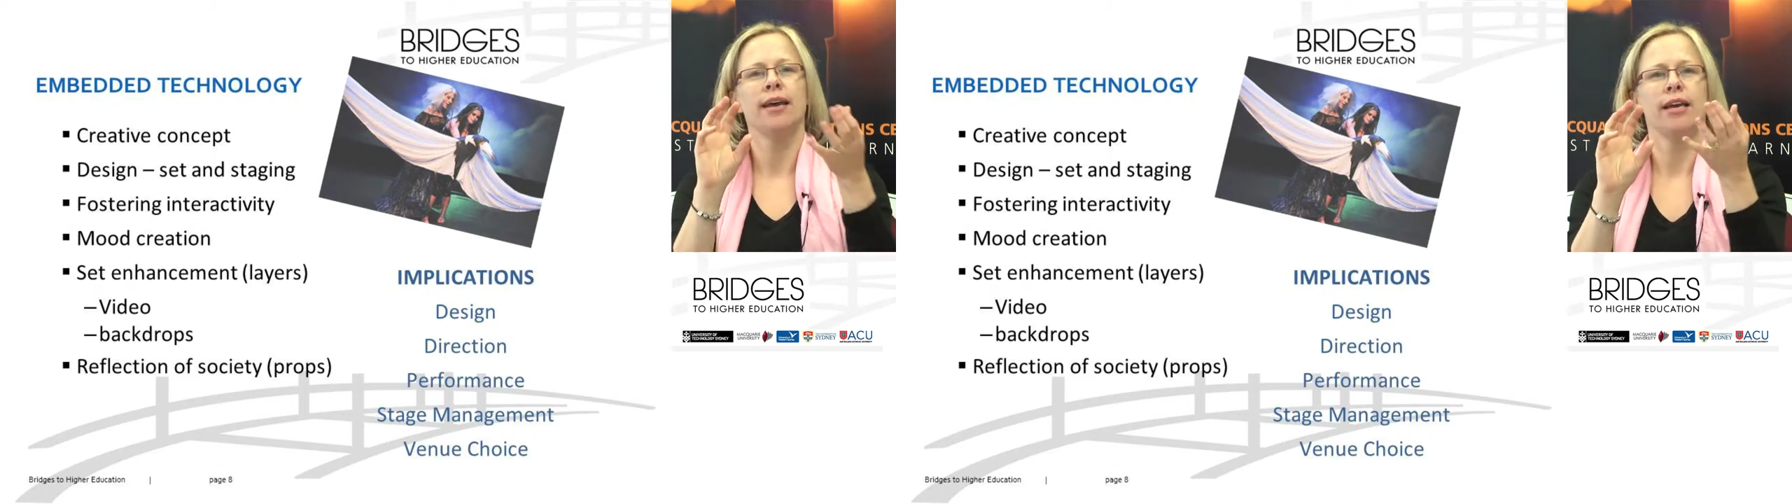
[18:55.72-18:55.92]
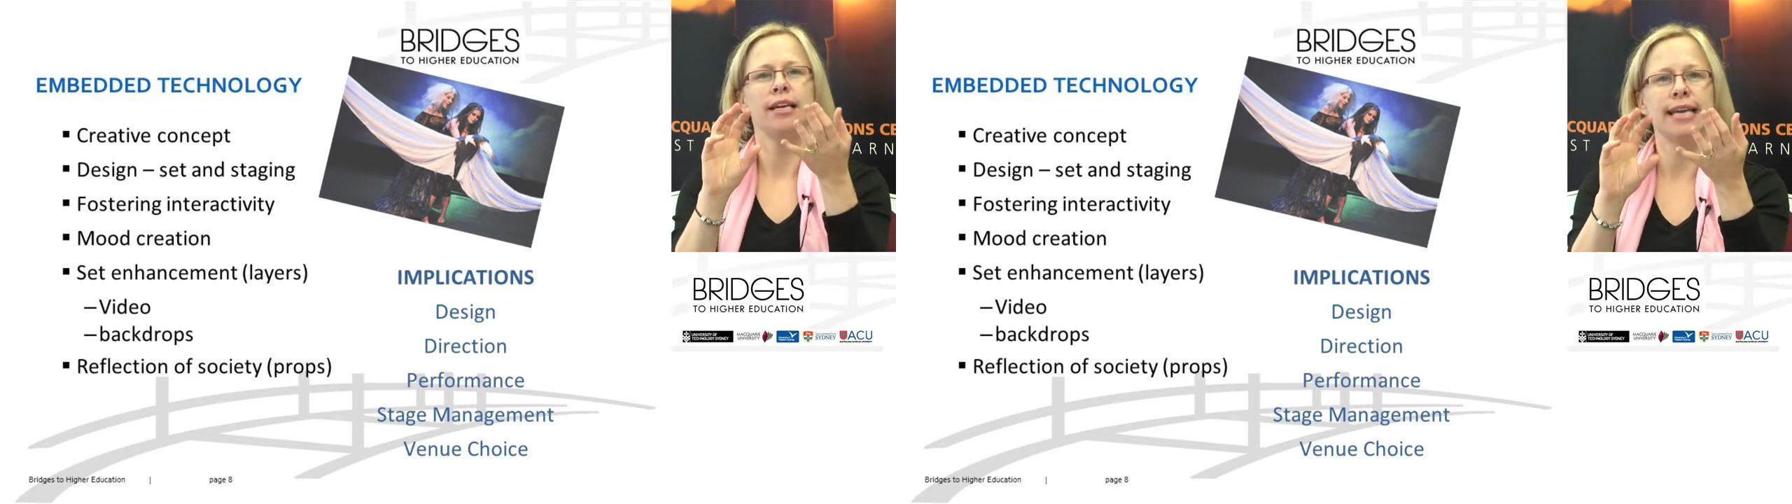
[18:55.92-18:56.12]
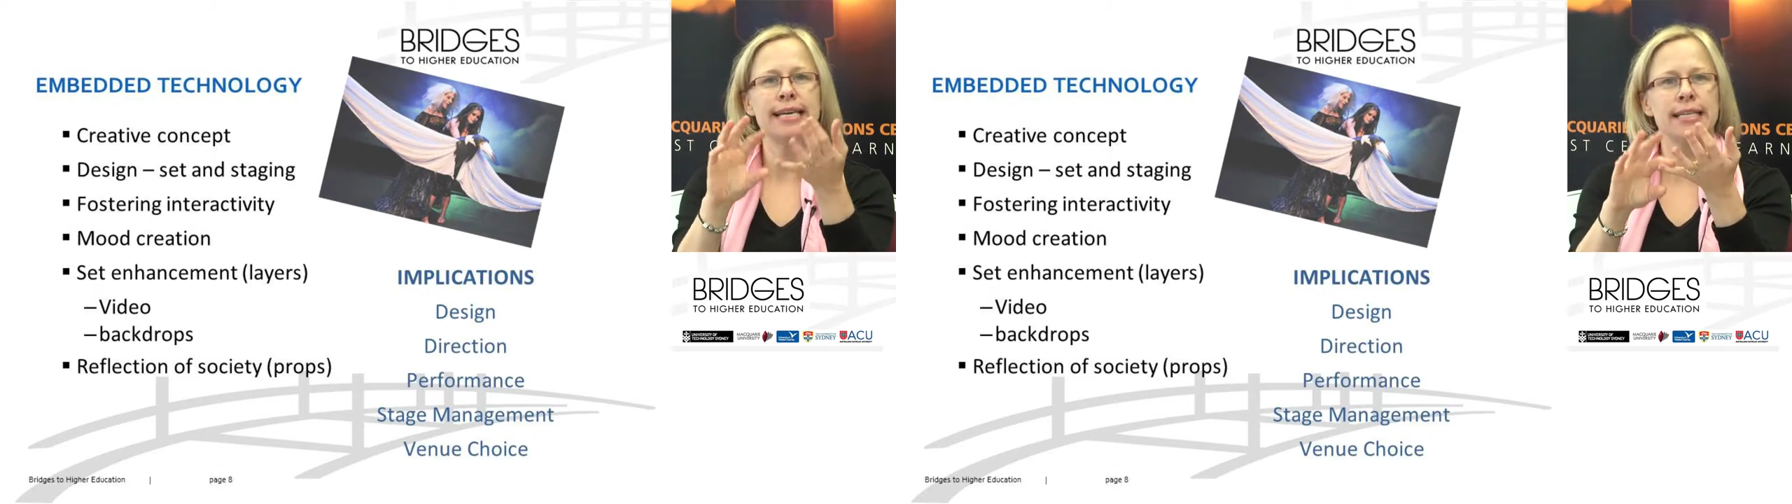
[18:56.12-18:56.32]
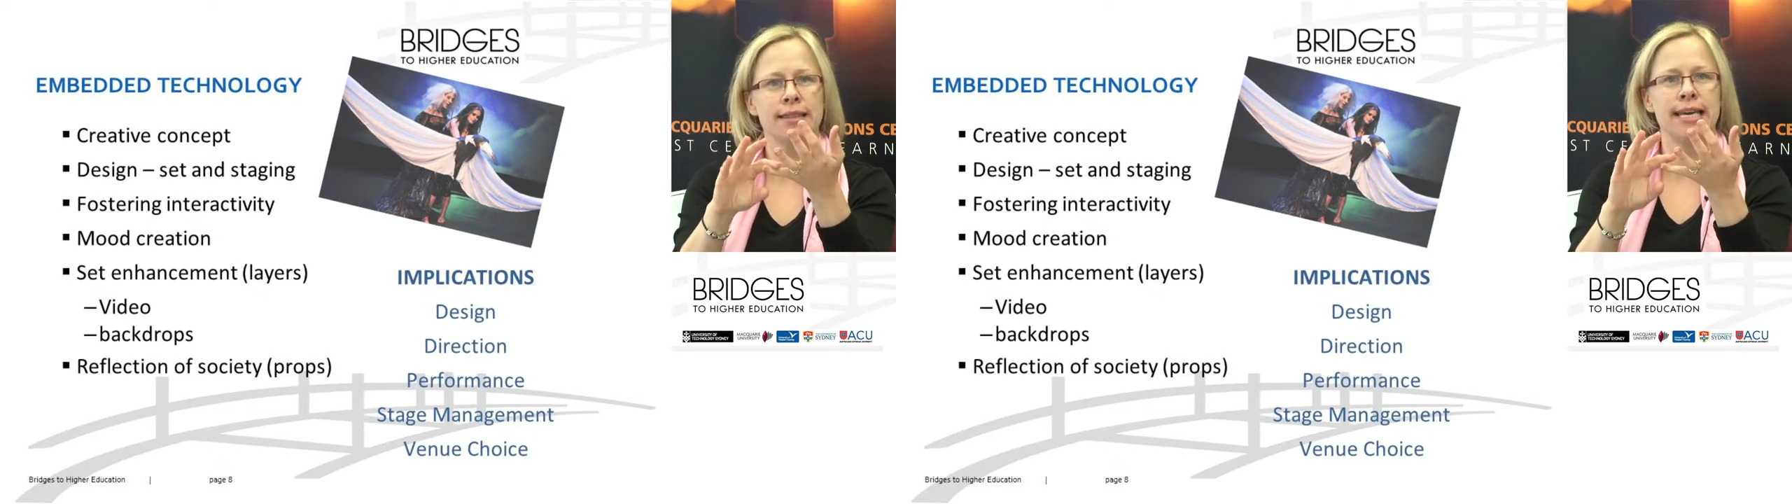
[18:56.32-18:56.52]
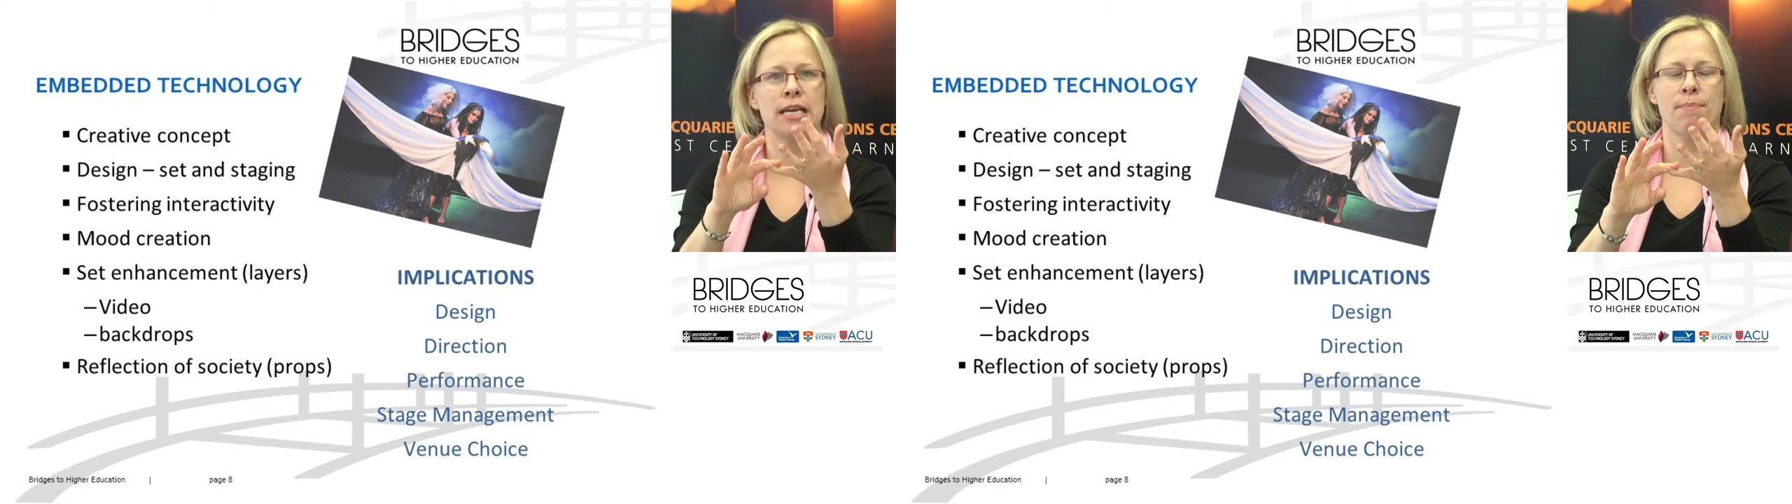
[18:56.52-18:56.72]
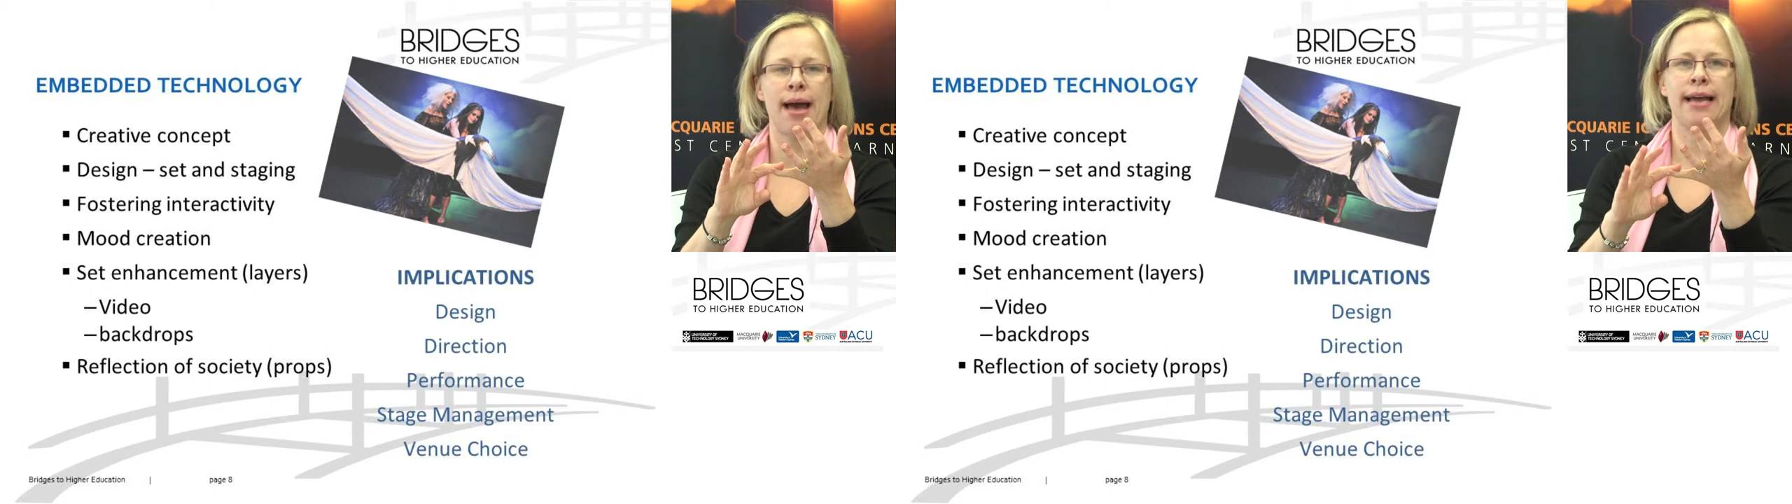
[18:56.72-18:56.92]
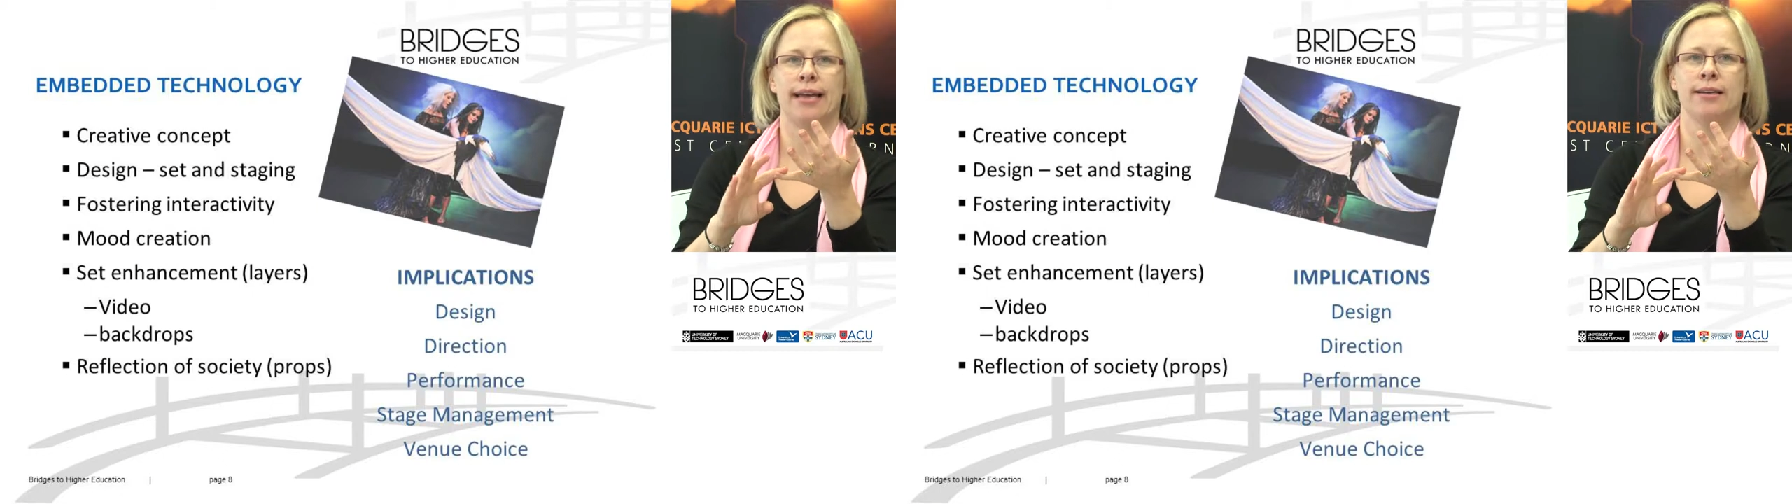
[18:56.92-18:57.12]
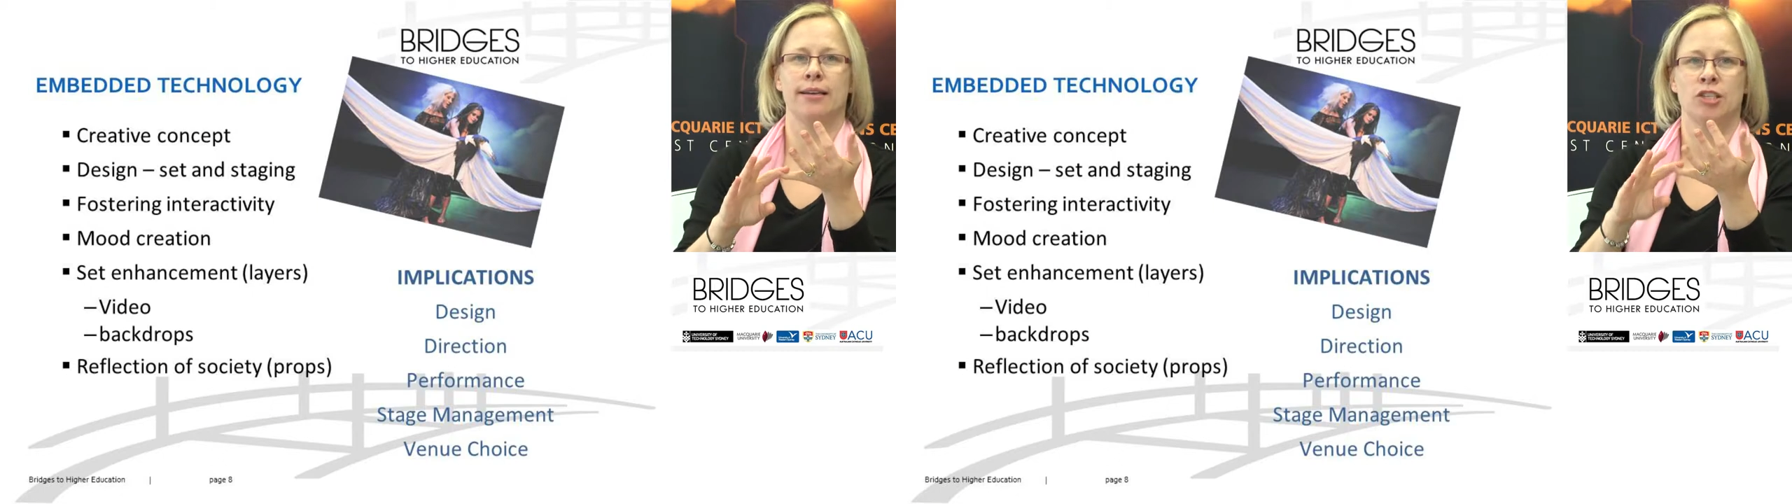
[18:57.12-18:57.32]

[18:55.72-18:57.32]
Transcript: you need to think about it,